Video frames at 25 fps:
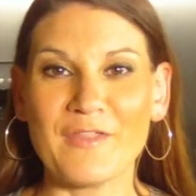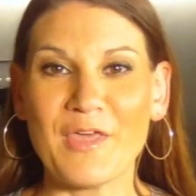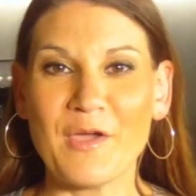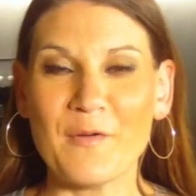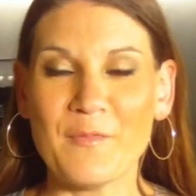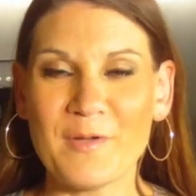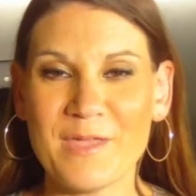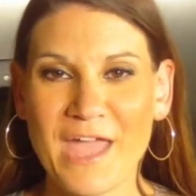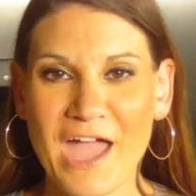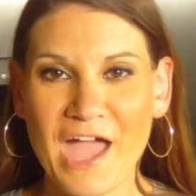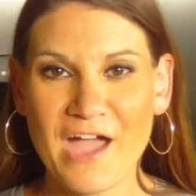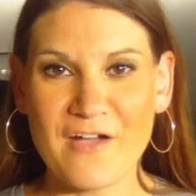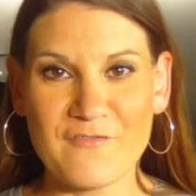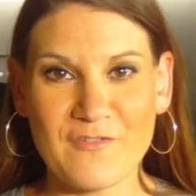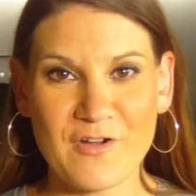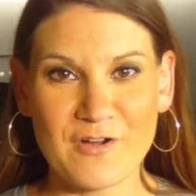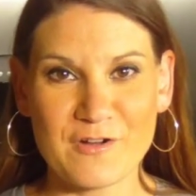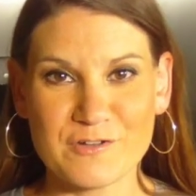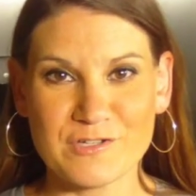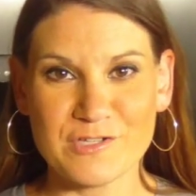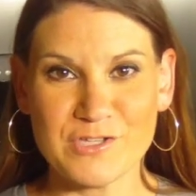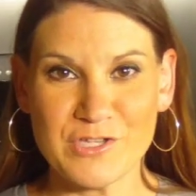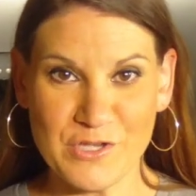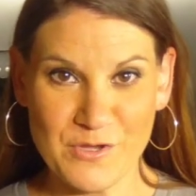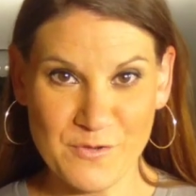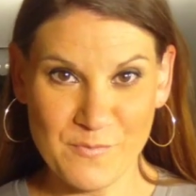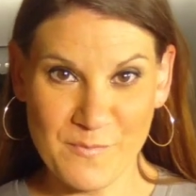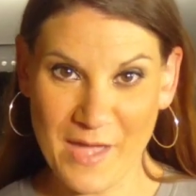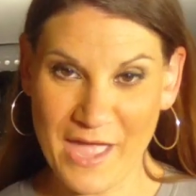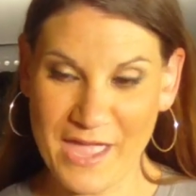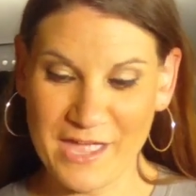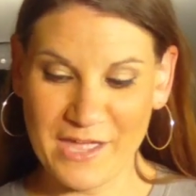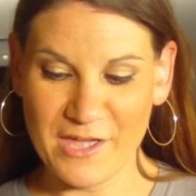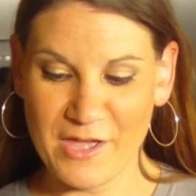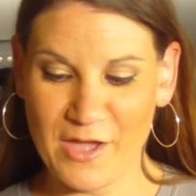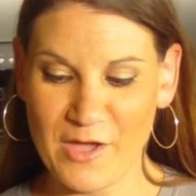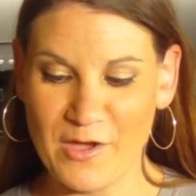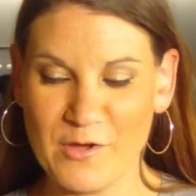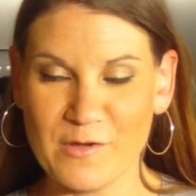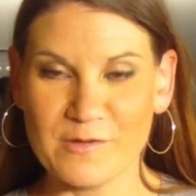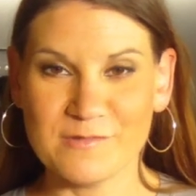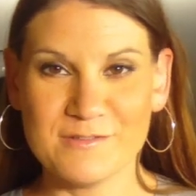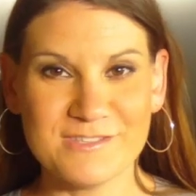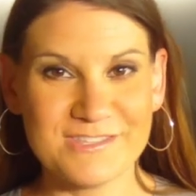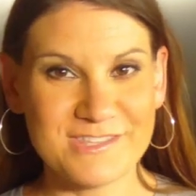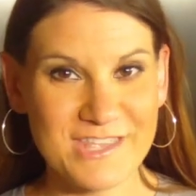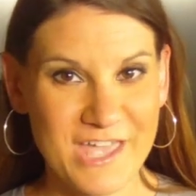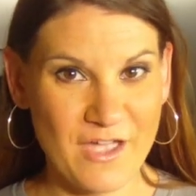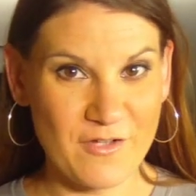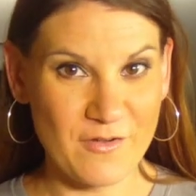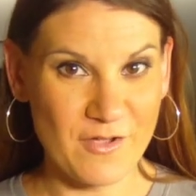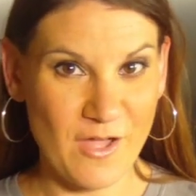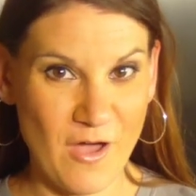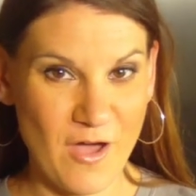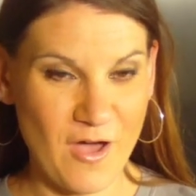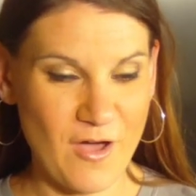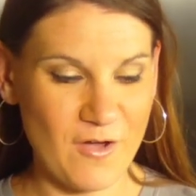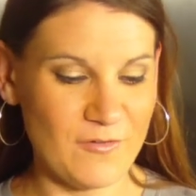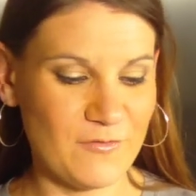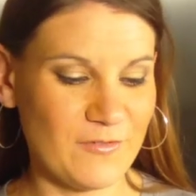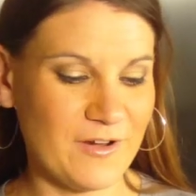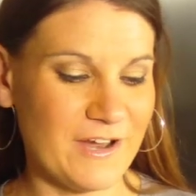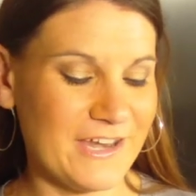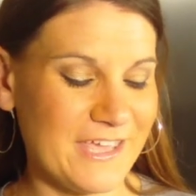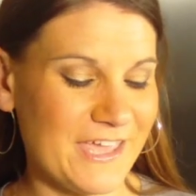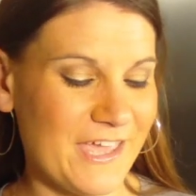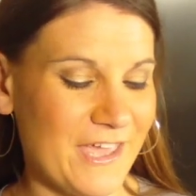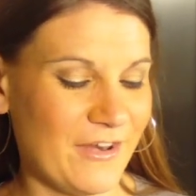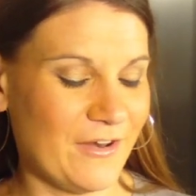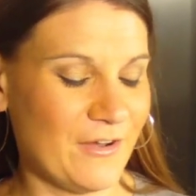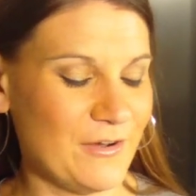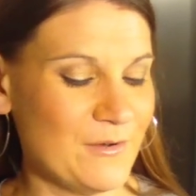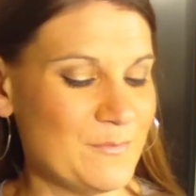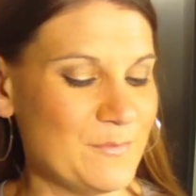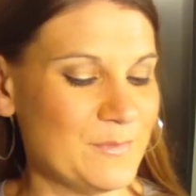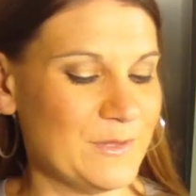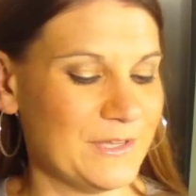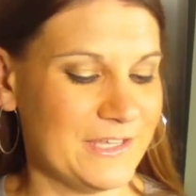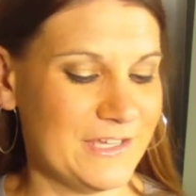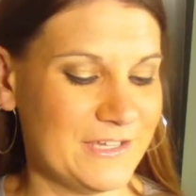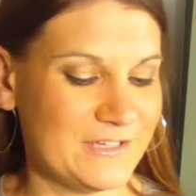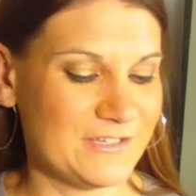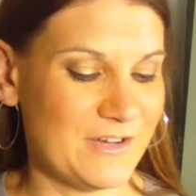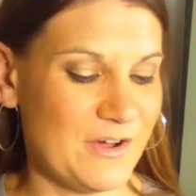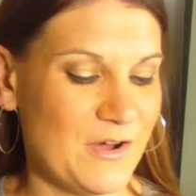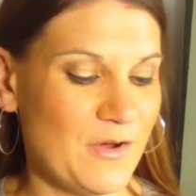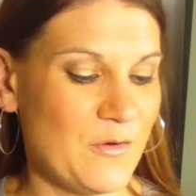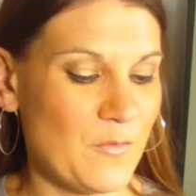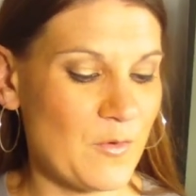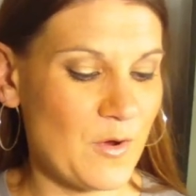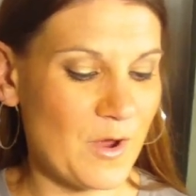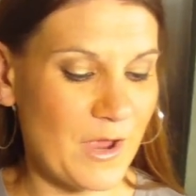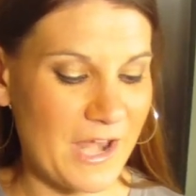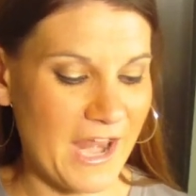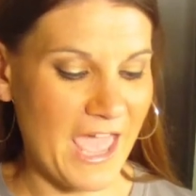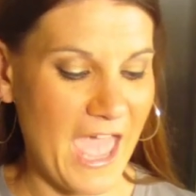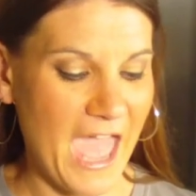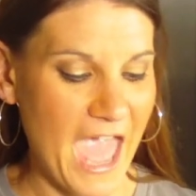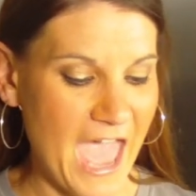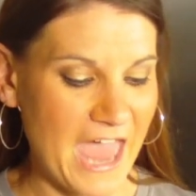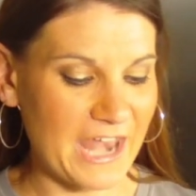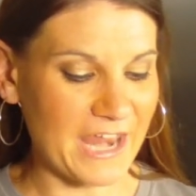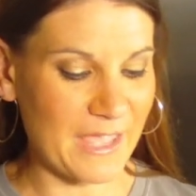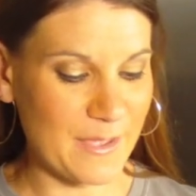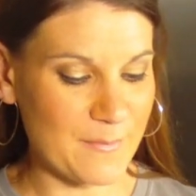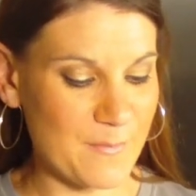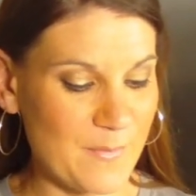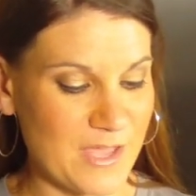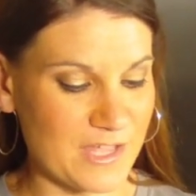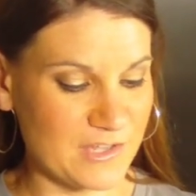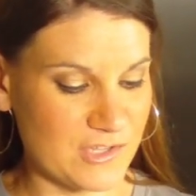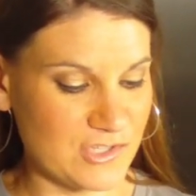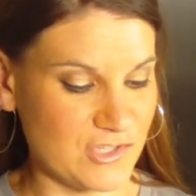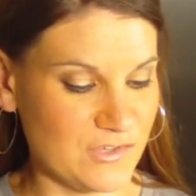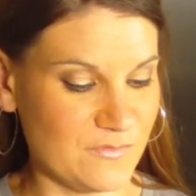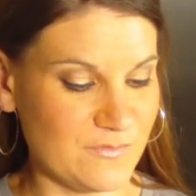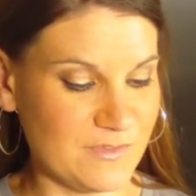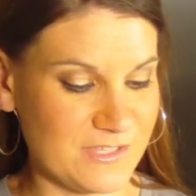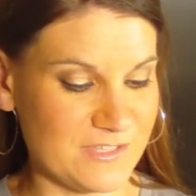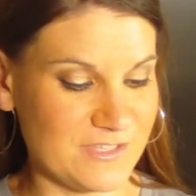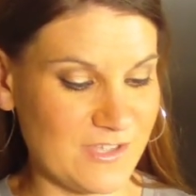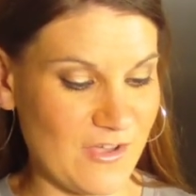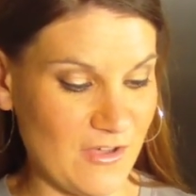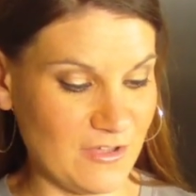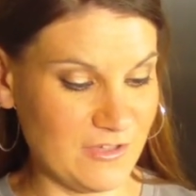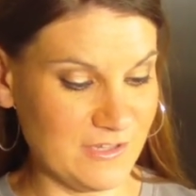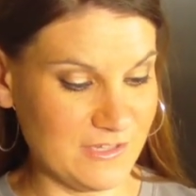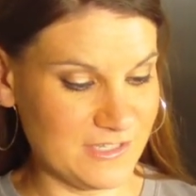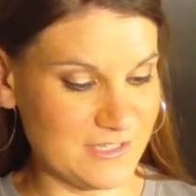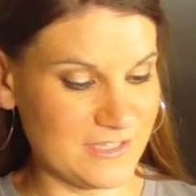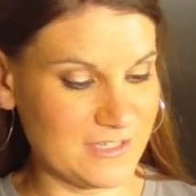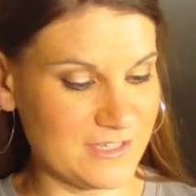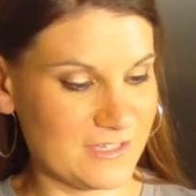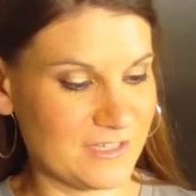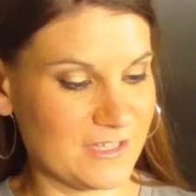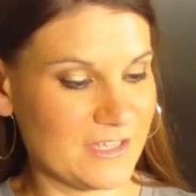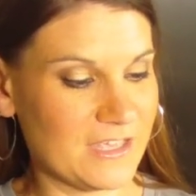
that we have our 2 mangoes already in our blender, we're going to add a pinch of salt.